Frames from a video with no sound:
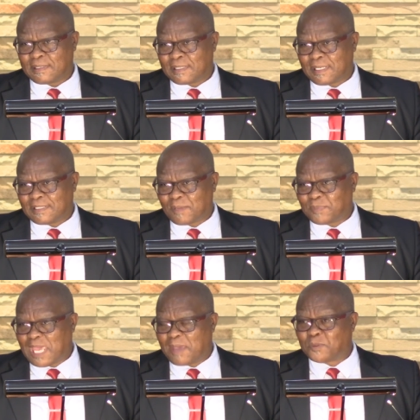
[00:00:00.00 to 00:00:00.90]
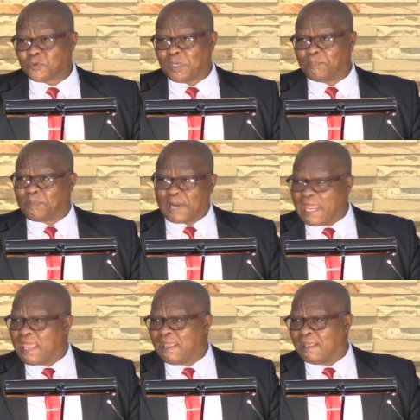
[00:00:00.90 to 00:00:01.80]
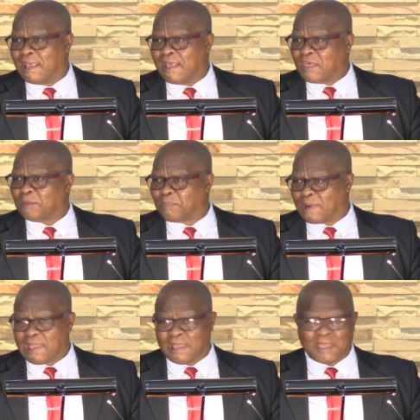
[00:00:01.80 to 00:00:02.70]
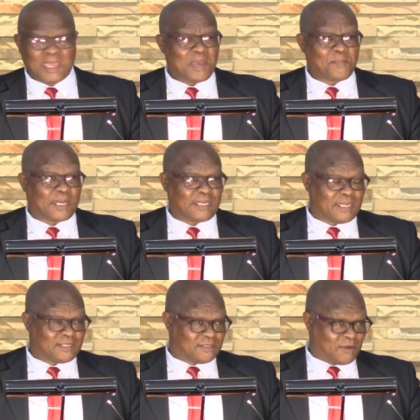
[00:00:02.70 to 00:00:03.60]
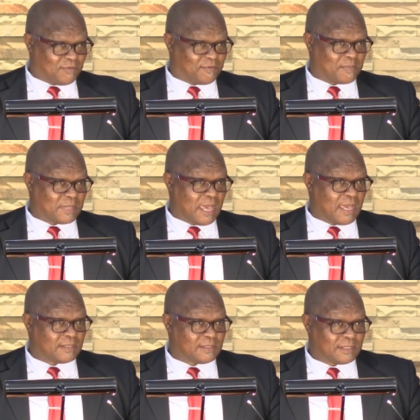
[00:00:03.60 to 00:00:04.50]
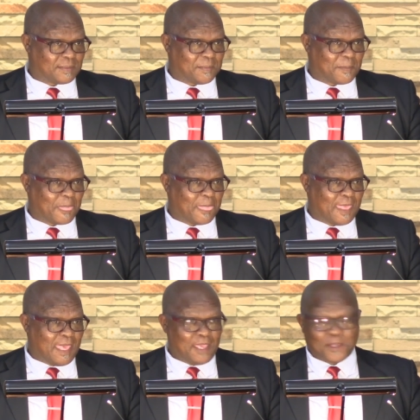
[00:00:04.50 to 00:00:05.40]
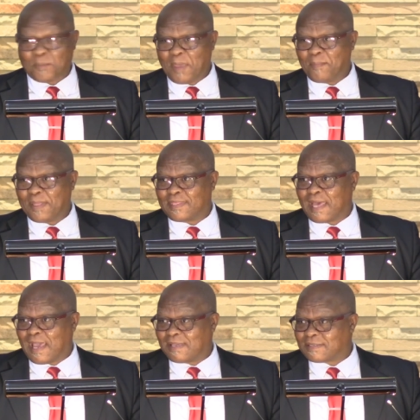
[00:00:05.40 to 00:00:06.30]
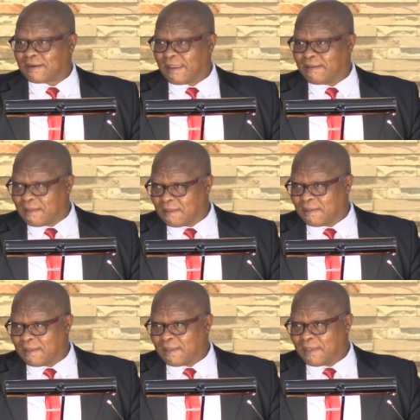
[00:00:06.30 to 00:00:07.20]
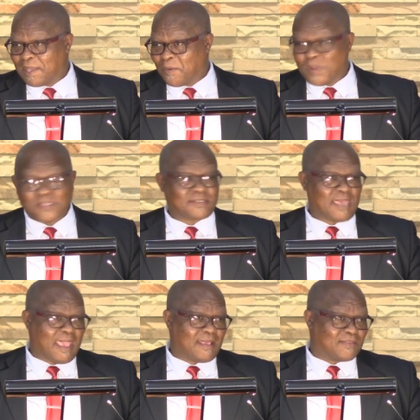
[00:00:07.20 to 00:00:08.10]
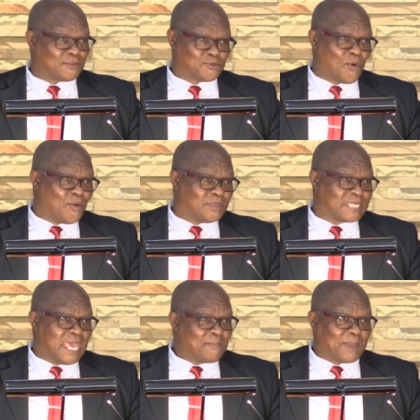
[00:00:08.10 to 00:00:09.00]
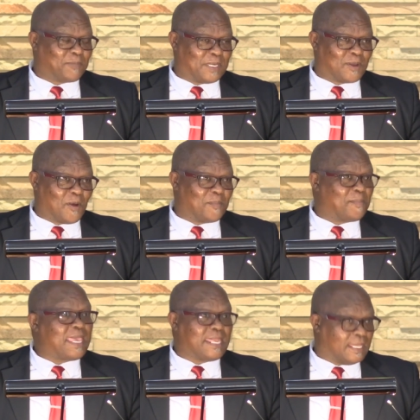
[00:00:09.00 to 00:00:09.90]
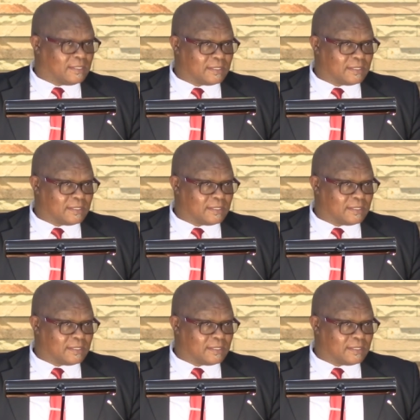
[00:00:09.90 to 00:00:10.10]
And sometimes we pray that prayer, but it's not from the heart. You remember the I surrender? We sang the songs, but we don't mean it.